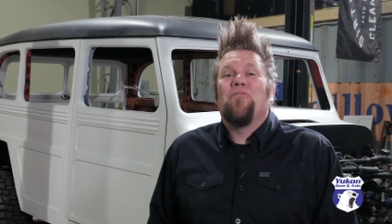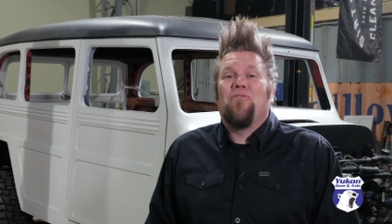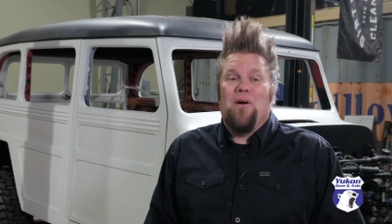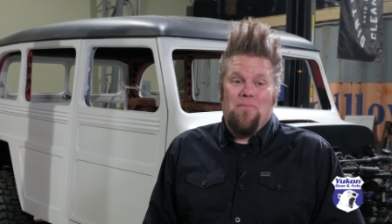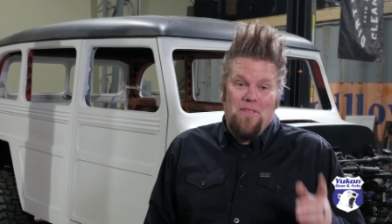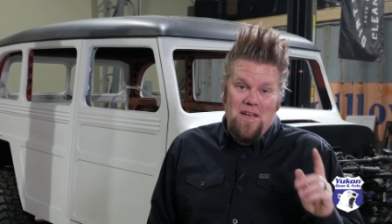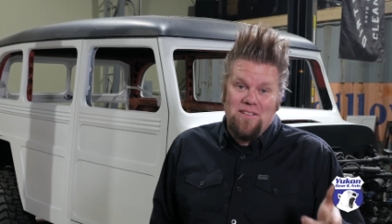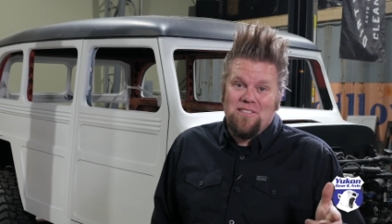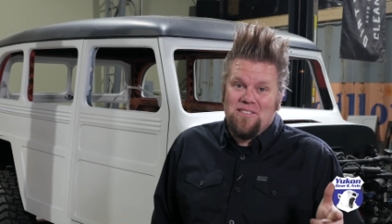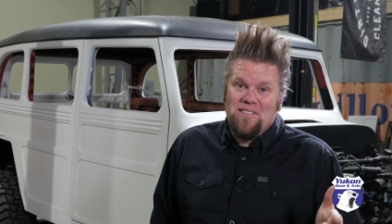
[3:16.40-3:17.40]
from
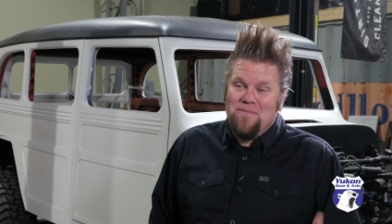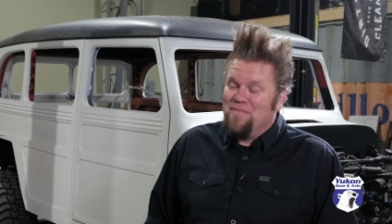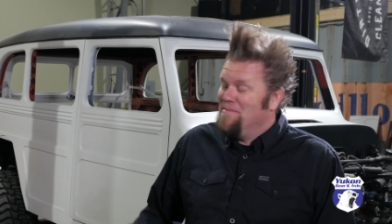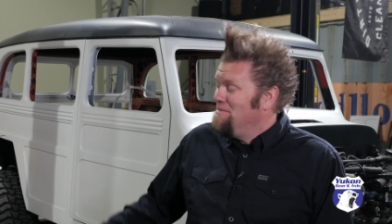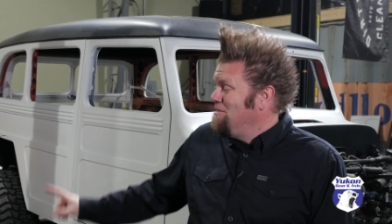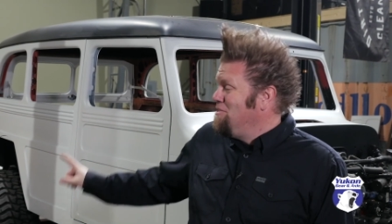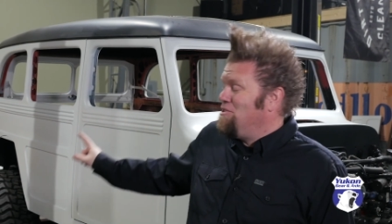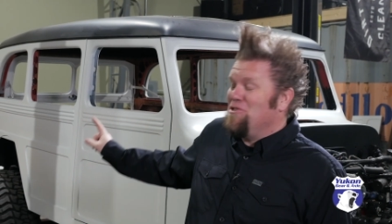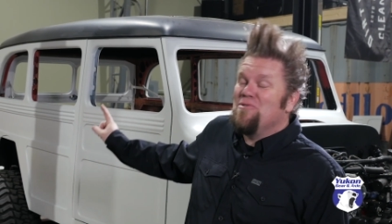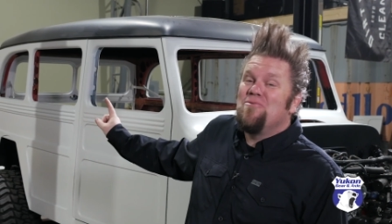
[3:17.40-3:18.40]
this
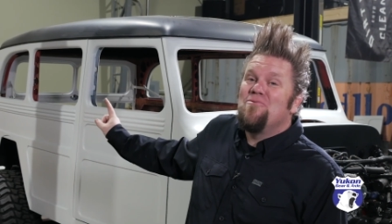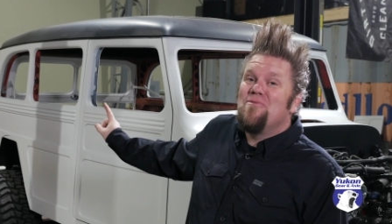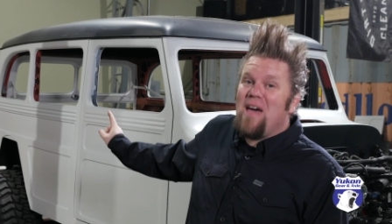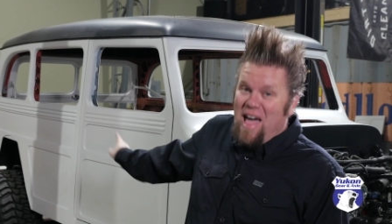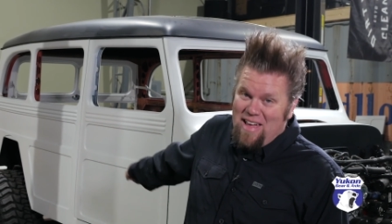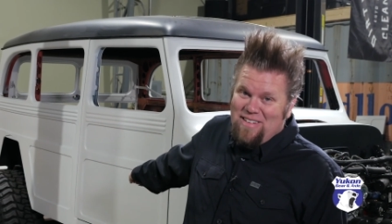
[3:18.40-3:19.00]
to that.